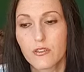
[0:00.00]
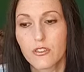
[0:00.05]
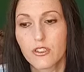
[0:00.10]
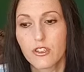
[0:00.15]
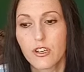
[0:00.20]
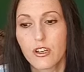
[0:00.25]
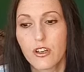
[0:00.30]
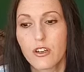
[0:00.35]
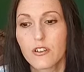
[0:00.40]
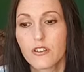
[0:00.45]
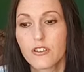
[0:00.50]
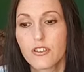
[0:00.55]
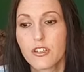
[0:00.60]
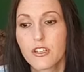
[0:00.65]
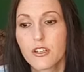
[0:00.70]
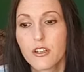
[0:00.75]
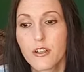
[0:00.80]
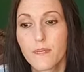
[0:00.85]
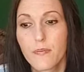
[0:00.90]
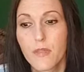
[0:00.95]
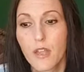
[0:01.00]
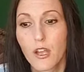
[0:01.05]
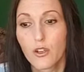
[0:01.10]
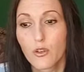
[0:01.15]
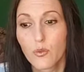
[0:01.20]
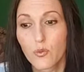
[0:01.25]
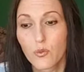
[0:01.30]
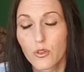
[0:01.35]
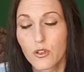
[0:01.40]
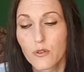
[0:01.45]
church, a
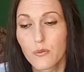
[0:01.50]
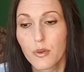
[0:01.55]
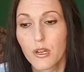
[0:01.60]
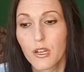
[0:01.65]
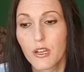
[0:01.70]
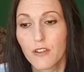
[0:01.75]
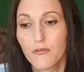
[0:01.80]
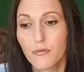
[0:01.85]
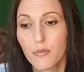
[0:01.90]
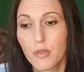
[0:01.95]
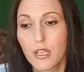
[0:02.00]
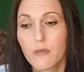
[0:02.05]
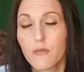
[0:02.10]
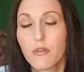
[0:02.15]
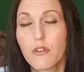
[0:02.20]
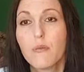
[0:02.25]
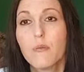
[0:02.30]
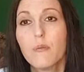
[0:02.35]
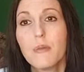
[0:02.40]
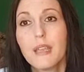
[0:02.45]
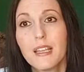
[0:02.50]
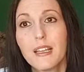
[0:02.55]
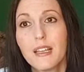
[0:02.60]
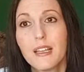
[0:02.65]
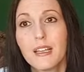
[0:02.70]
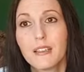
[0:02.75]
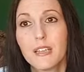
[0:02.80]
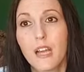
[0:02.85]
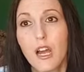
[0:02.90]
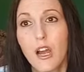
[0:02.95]
group of people meeting
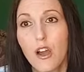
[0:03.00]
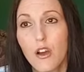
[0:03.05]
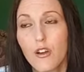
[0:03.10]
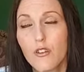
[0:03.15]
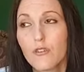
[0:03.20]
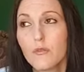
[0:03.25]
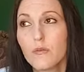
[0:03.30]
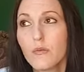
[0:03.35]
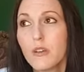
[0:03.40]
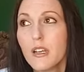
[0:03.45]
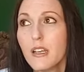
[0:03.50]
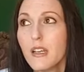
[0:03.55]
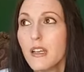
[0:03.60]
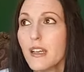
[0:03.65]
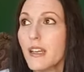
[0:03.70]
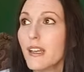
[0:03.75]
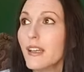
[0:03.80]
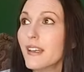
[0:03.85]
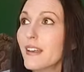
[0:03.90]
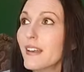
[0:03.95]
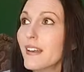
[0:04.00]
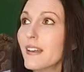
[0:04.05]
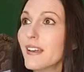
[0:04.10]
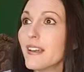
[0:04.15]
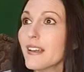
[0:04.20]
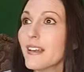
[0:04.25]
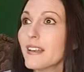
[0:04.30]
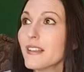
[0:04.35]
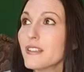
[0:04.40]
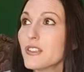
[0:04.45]
in the home
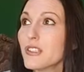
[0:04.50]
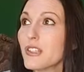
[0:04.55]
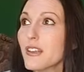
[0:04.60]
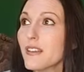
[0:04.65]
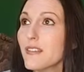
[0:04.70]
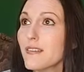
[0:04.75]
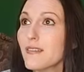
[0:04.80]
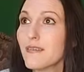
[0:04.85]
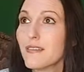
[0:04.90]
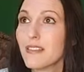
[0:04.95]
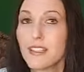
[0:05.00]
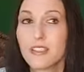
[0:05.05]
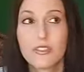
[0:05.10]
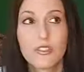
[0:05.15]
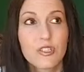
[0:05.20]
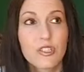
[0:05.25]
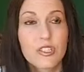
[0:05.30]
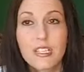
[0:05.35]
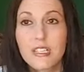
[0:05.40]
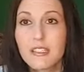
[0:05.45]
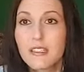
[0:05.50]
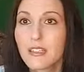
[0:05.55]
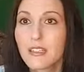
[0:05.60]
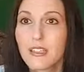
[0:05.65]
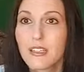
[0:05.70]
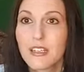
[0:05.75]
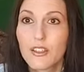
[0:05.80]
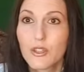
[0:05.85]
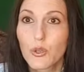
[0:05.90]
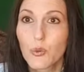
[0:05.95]
is, in this season
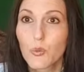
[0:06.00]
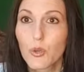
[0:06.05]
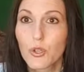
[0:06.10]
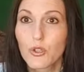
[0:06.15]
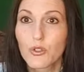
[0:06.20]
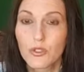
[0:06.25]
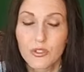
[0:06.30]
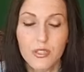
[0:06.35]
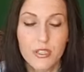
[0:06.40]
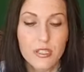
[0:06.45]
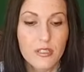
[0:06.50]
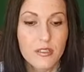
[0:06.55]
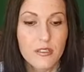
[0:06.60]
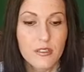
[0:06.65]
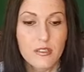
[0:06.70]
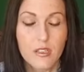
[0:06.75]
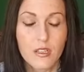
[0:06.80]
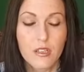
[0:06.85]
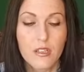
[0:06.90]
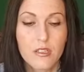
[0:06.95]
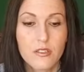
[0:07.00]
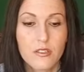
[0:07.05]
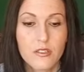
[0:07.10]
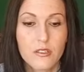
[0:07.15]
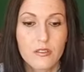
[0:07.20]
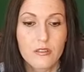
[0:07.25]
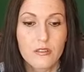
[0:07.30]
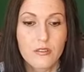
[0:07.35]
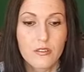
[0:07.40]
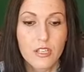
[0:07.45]
in the world,
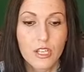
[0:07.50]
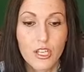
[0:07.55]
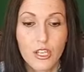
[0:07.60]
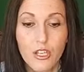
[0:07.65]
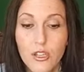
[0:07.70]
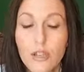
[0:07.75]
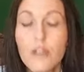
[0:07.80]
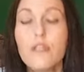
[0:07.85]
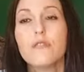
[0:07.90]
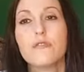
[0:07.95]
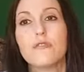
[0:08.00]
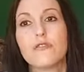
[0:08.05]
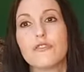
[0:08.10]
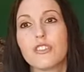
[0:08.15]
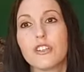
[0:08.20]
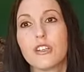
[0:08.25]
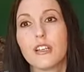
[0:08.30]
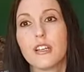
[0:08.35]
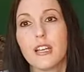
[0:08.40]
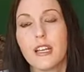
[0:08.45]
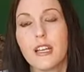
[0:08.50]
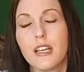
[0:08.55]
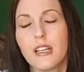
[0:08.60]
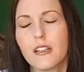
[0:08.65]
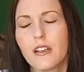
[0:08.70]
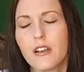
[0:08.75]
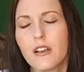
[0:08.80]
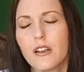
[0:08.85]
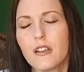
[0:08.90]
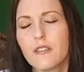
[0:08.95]
is huge. And
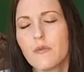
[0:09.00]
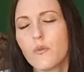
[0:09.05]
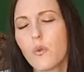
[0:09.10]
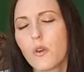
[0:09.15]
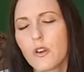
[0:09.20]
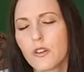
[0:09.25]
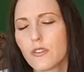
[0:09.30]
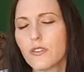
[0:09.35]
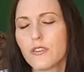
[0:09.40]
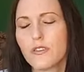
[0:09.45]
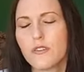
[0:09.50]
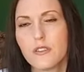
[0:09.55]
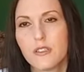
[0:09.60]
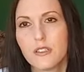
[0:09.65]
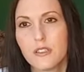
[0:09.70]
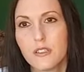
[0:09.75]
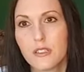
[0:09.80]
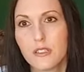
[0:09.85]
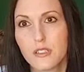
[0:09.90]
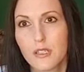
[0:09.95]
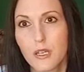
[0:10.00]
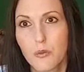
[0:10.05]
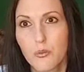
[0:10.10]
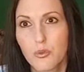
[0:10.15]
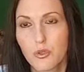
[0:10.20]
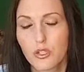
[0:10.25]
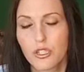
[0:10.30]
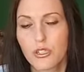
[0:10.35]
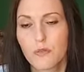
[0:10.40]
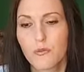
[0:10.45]
God works through these
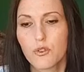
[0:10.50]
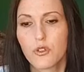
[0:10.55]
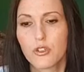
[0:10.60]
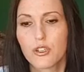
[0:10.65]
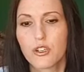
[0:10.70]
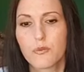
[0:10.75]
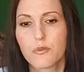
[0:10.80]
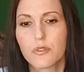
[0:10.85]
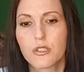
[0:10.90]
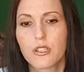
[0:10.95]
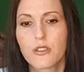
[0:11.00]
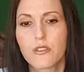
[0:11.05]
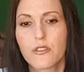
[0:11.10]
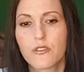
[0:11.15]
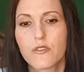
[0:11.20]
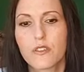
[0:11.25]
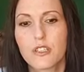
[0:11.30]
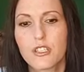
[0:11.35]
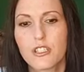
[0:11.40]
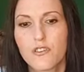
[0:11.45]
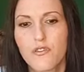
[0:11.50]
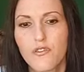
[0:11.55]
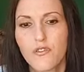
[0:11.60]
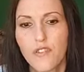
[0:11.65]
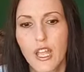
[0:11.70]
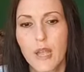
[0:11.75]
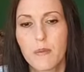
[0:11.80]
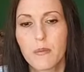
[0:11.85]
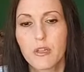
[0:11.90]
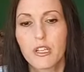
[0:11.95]
discipleship groups, through these
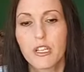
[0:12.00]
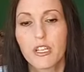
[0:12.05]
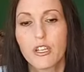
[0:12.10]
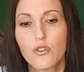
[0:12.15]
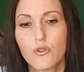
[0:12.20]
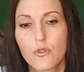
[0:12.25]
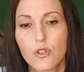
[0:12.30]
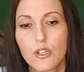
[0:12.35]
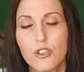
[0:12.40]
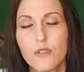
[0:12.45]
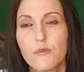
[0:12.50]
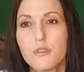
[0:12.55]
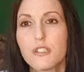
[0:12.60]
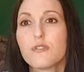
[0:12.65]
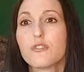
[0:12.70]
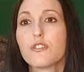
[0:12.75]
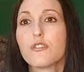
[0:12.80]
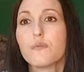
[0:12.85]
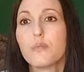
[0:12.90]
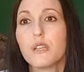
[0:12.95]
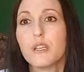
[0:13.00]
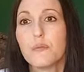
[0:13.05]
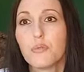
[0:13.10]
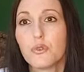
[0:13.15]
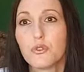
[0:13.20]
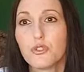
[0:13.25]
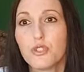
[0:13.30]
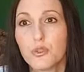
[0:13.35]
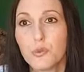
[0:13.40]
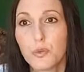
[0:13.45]
family groups, through
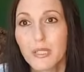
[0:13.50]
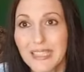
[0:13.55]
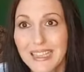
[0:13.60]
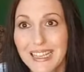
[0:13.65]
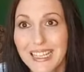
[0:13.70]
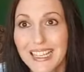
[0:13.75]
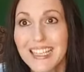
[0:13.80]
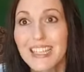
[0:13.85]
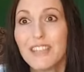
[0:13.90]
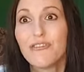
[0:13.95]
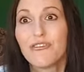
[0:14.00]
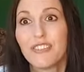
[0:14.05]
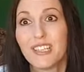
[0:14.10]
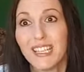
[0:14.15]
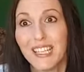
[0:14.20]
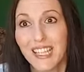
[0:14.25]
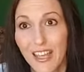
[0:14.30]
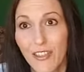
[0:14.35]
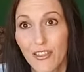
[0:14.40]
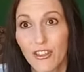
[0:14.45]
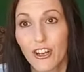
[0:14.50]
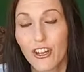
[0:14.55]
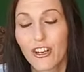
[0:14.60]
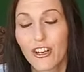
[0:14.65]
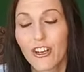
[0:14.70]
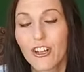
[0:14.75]
people doing life together.